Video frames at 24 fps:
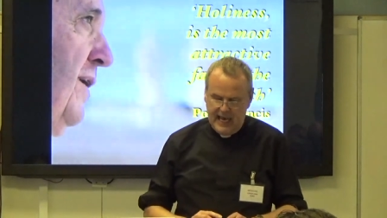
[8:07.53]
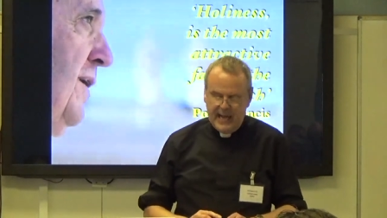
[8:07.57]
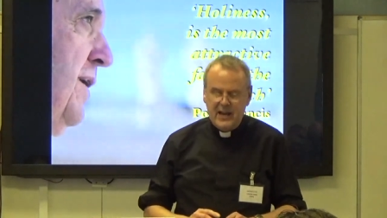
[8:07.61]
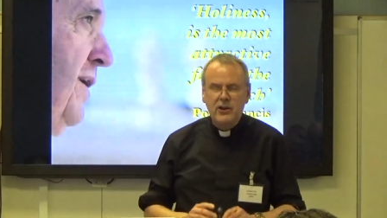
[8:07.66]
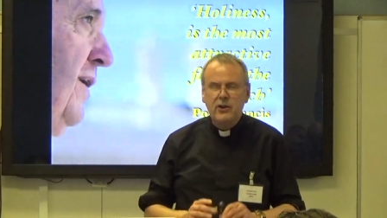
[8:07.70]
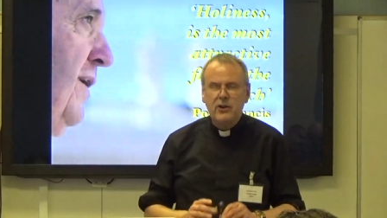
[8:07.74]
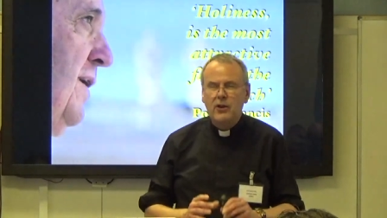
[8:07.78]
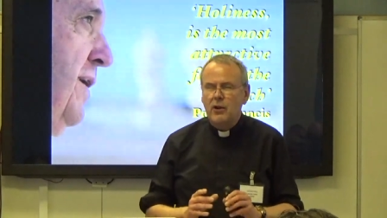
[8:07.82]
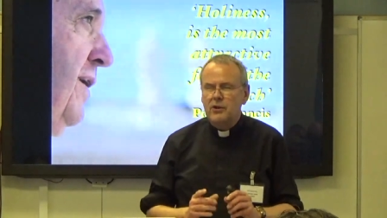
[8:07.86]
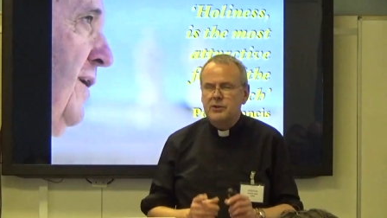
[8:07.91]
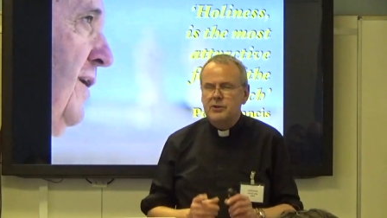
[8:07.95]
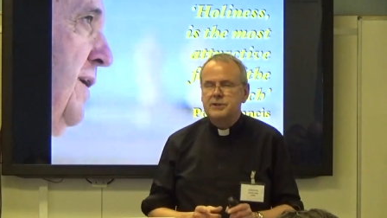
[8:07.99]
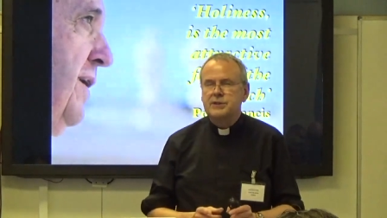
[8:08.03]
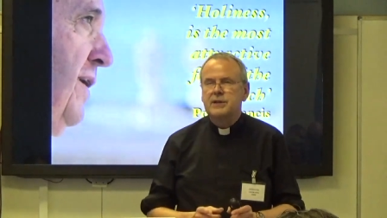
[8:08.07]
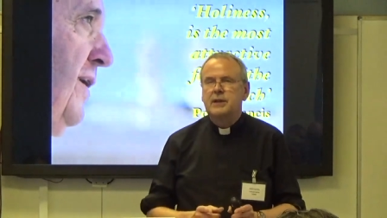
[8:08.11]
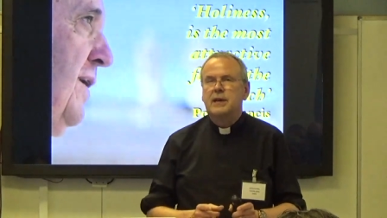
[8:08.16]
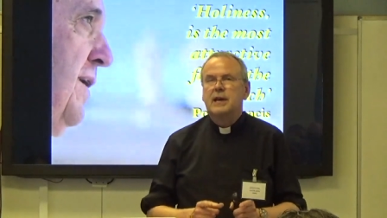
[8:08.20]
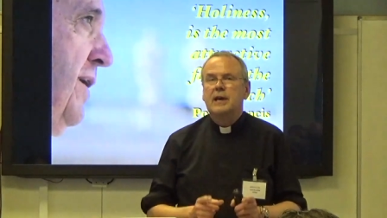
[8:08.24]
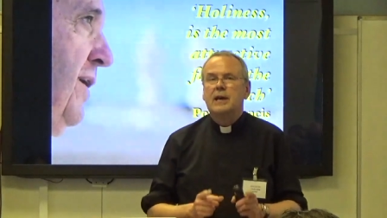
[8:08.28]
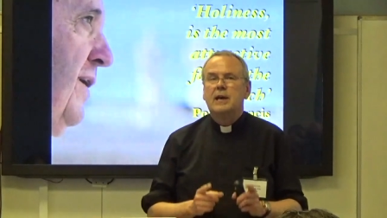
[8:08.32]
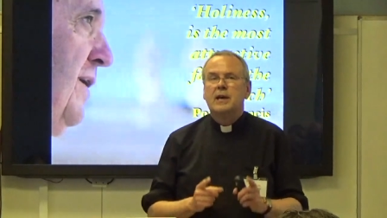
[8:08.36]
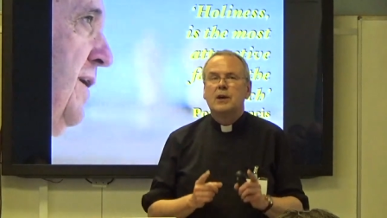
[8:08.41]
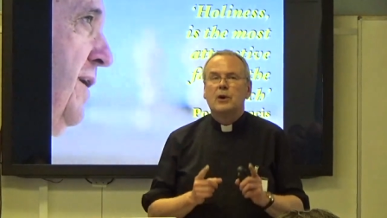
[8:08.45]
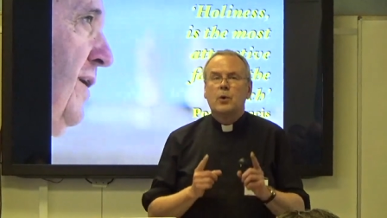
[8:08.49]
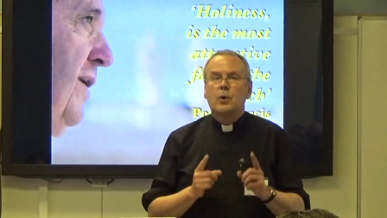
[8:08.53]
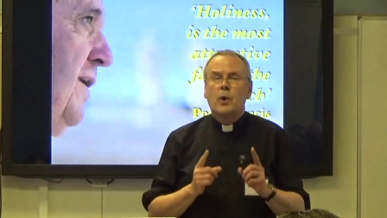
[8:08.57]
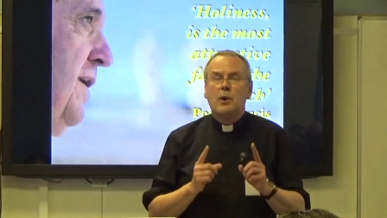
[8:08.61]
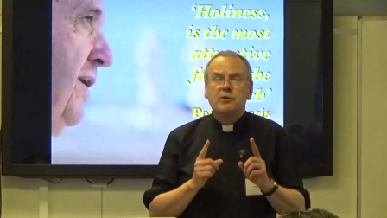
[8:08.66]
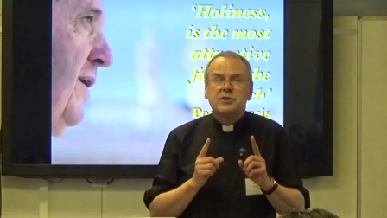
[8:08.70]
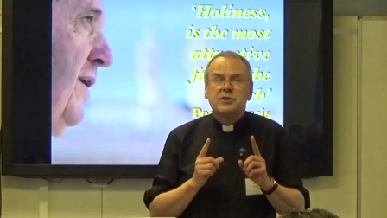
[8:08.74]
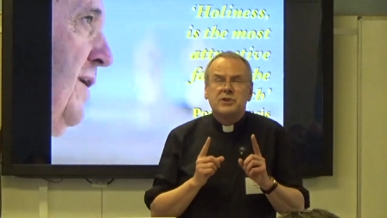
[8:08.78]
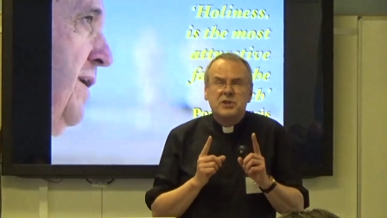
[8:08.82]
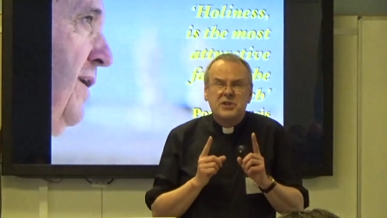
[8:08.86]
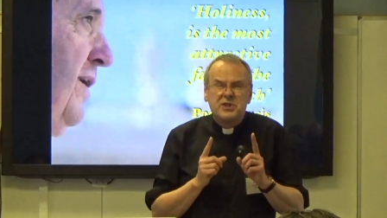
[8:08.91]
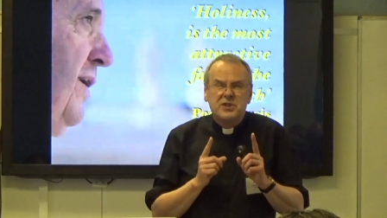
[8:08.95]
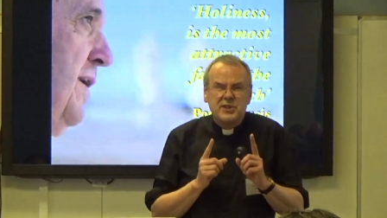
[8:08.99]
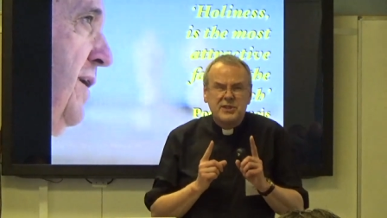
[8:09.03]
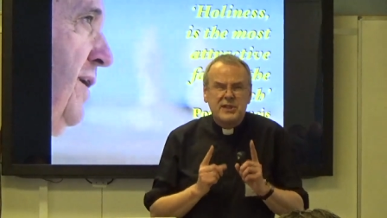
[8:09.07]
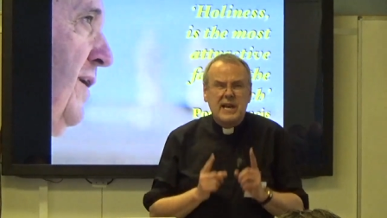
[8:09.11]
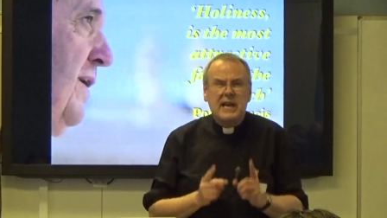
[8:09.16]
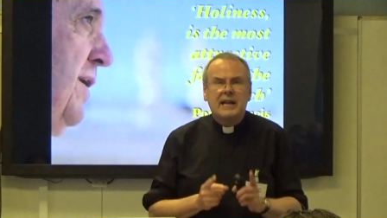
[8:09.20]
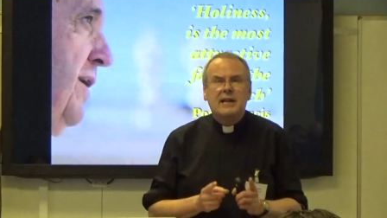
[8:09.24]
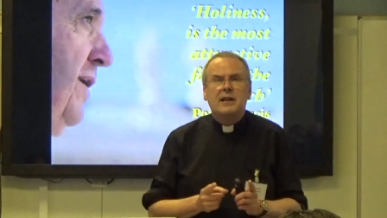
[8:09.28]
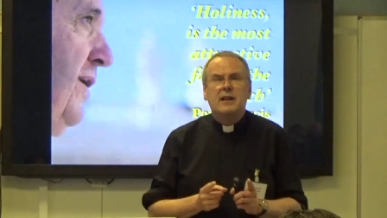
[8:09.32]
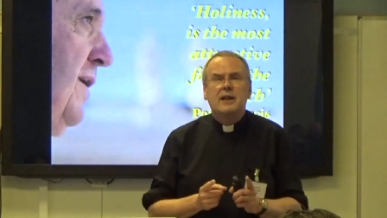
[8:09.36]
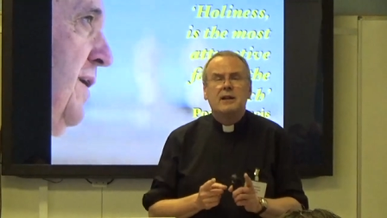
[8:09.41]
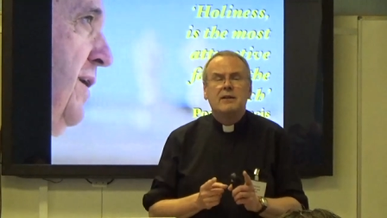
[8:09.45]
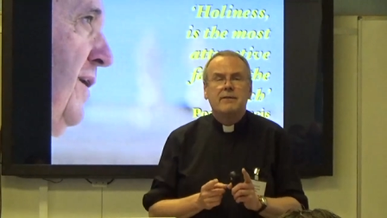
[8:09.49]
And not, quote, to
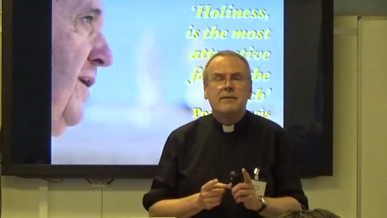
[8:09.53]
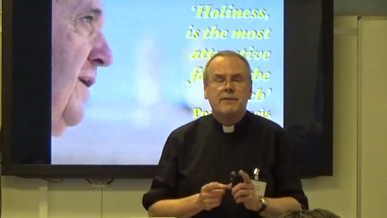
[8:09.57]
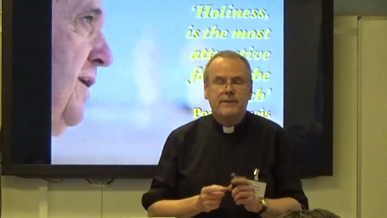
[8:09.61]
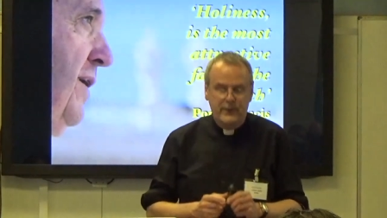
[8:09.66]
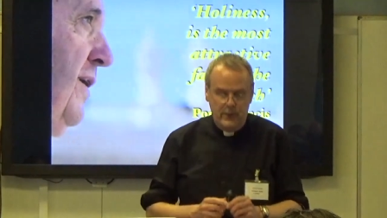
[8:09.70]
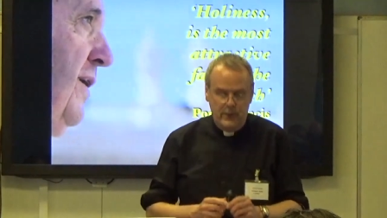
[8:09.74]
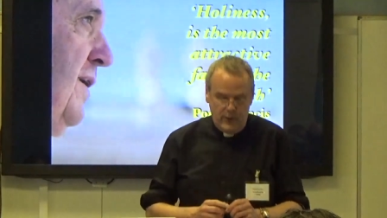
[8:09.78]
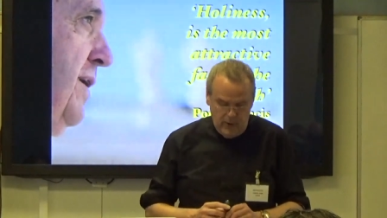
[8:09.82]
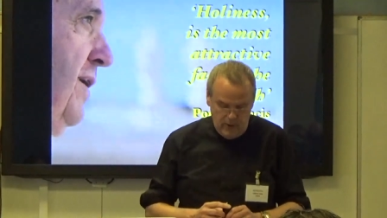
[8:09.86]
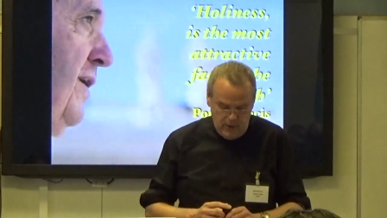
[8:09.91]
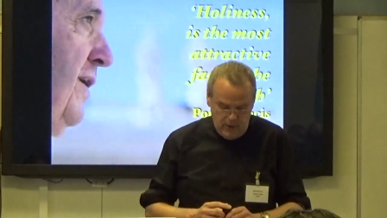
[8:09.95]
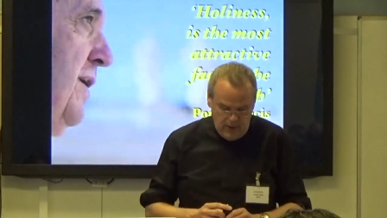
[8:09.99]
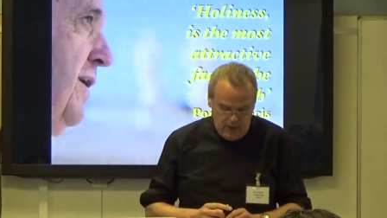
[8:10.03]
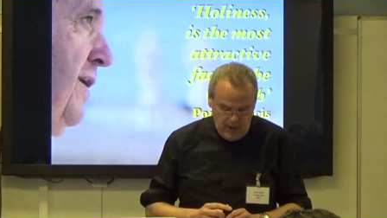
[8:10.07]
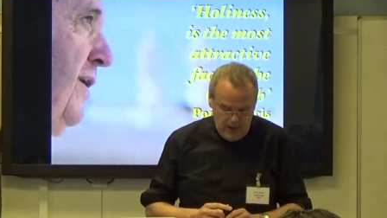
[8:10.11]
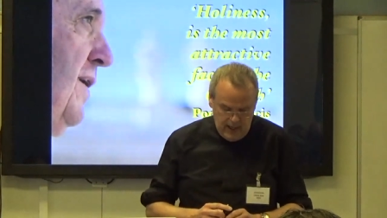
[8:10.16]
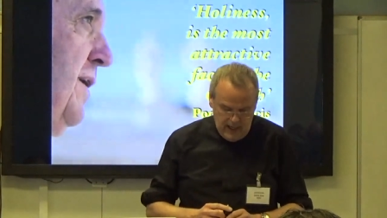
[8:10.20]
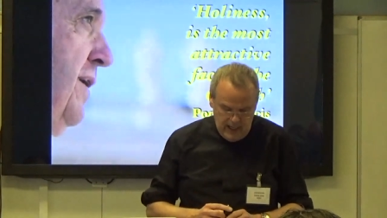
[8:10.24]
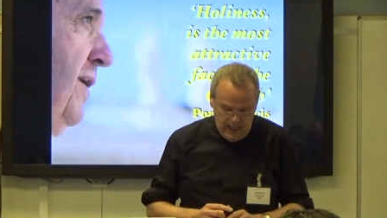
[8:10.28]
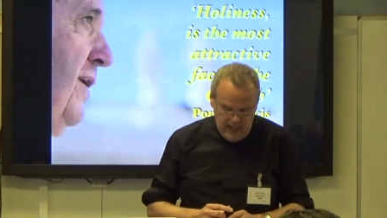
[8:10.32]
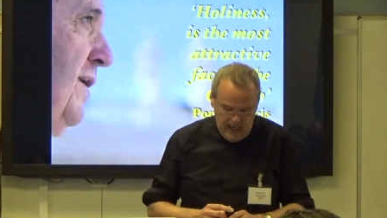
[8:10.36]
settle for